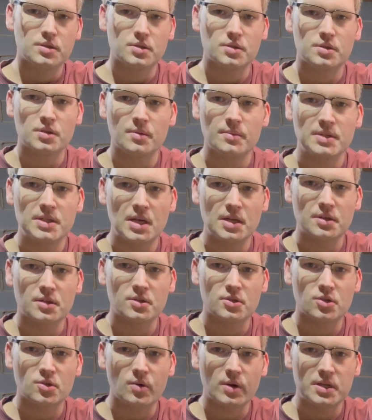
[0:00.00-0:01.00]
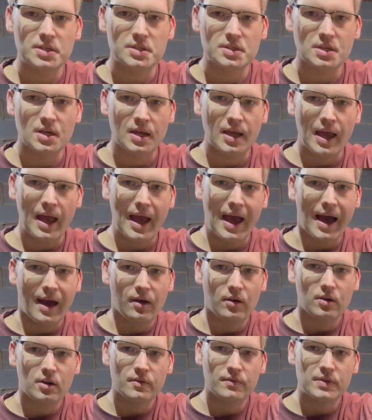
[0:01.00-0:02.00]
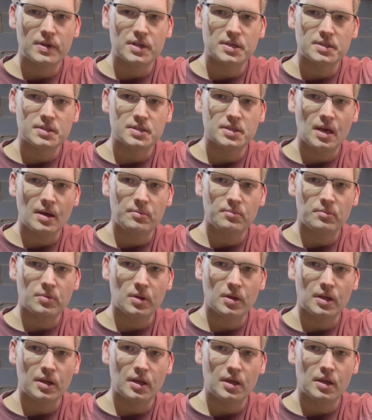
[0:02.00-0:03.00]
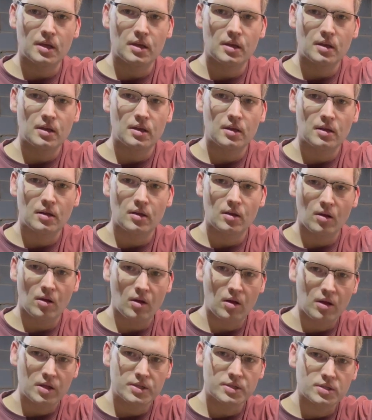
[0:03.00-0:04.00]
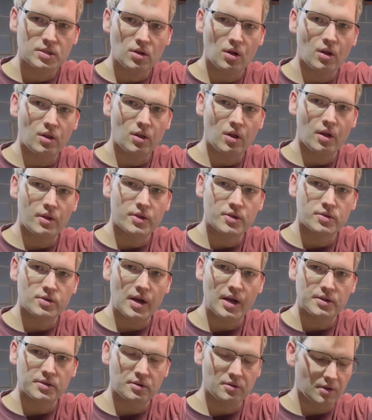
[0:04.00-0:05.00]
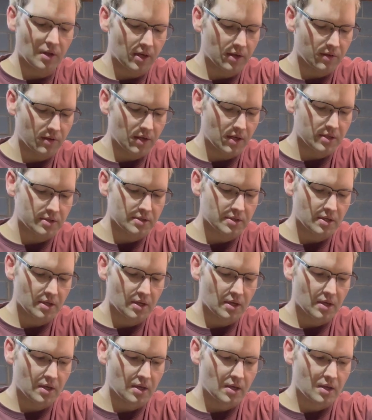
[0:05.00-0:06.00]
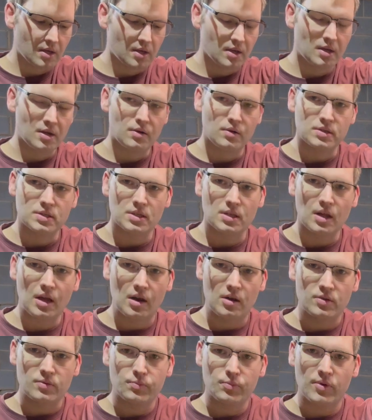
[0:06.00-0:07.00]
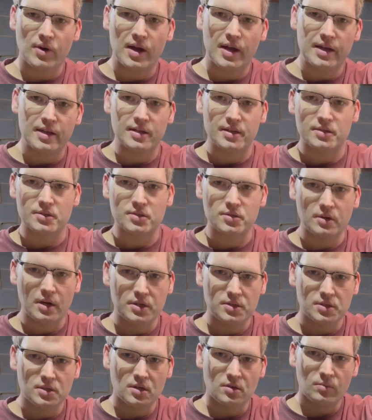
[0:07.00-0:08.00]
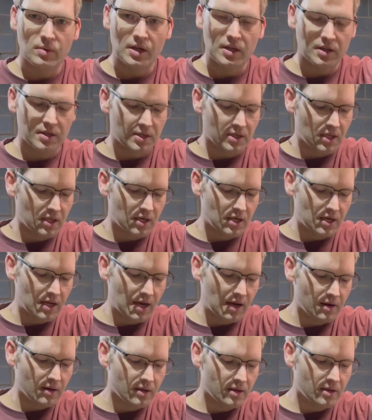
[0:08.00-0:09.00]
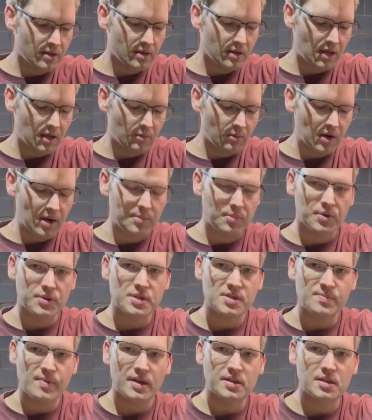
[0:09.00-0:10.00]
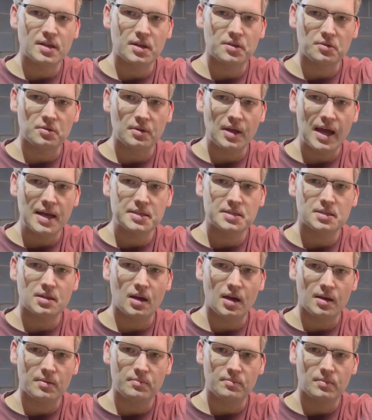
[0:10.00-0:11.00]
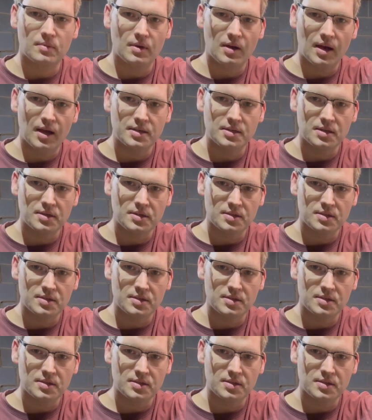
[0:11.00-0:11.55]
you saw me take the joystick out of the assembly installed on the tractor like this. It was a lot of prying and stretching and wiggling to get it out. And when I put this back together last time, I did the